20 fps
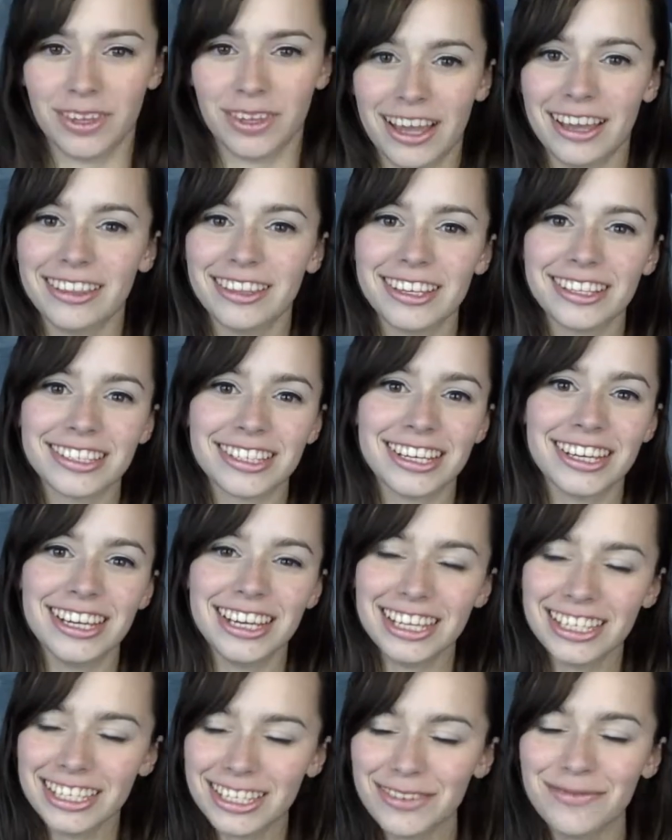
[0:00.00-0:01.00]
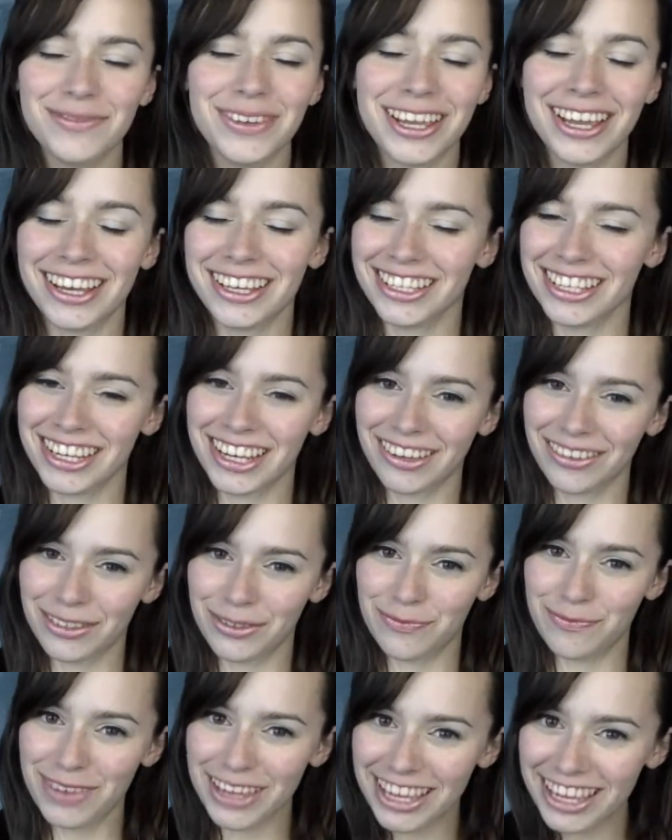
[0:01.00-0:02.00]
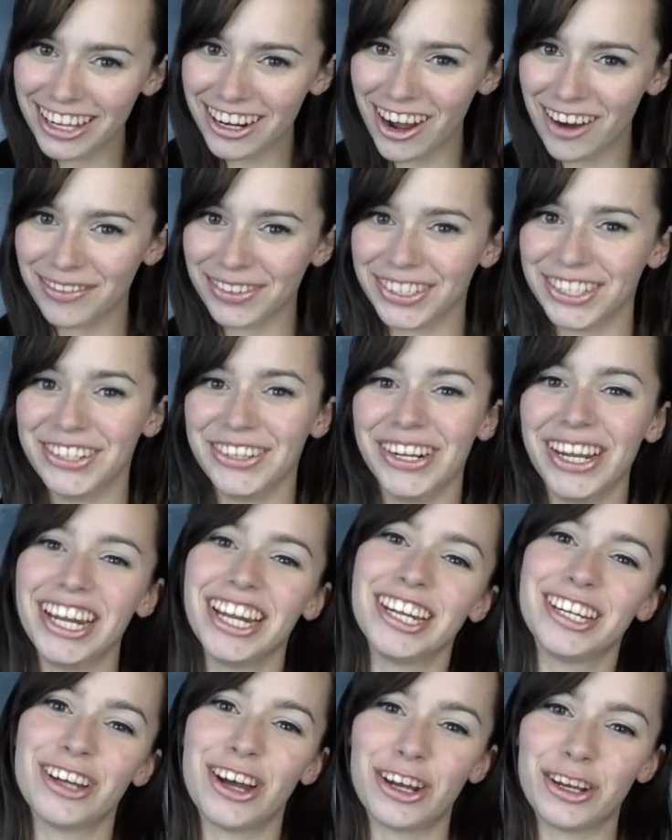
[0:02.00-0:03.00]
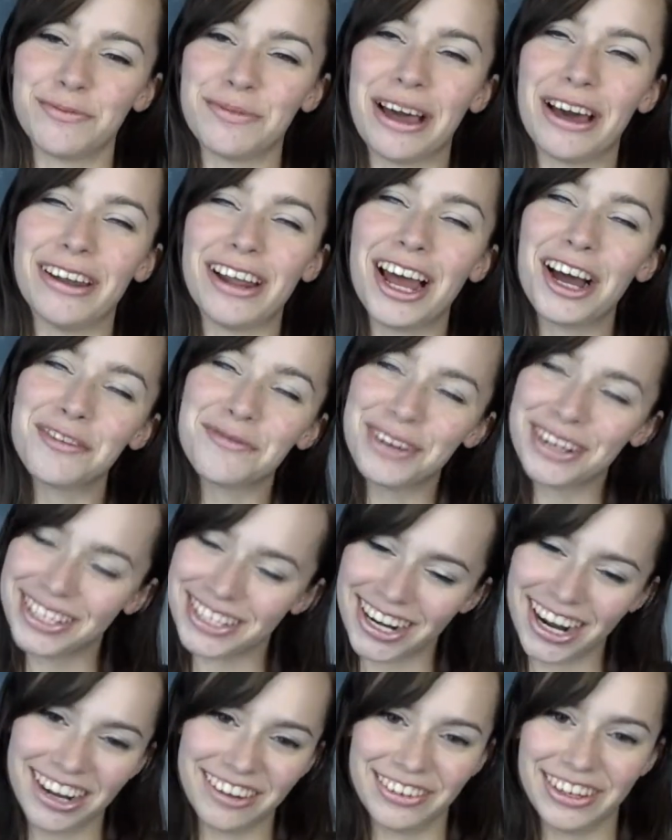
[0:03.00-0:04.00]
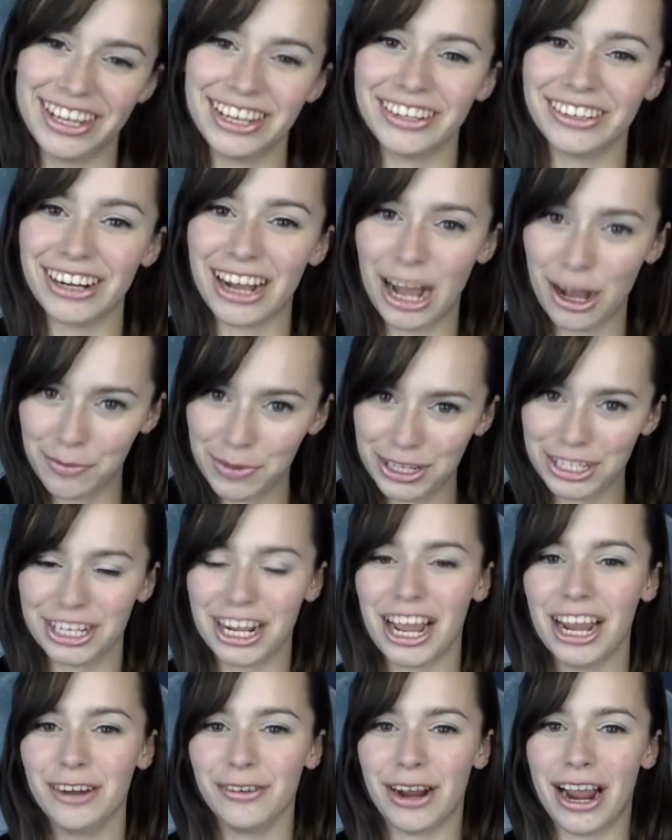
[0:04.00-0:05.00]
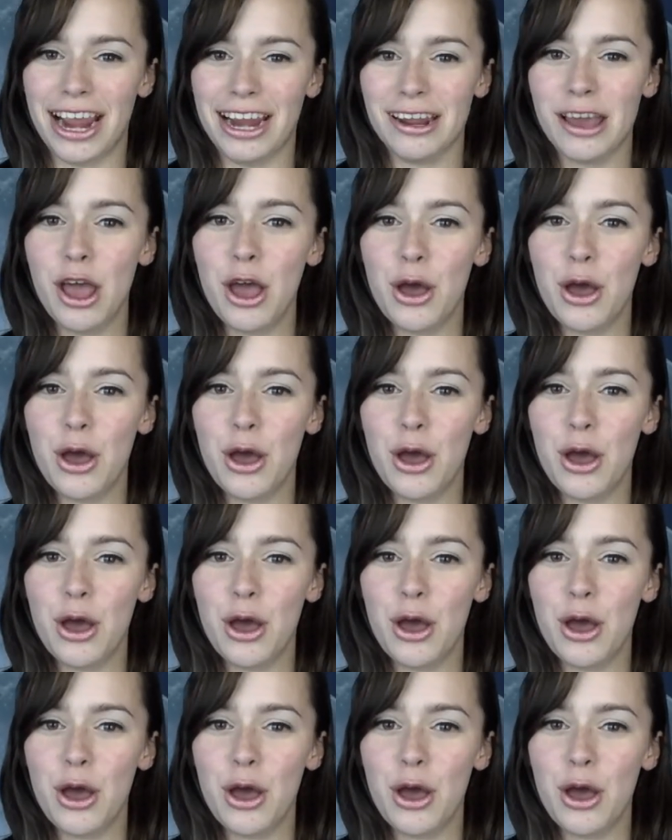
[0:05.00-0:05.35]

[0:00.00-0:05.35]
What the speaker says: And this isn't because it gives me an opportunity to talk about how much I read or how much I write,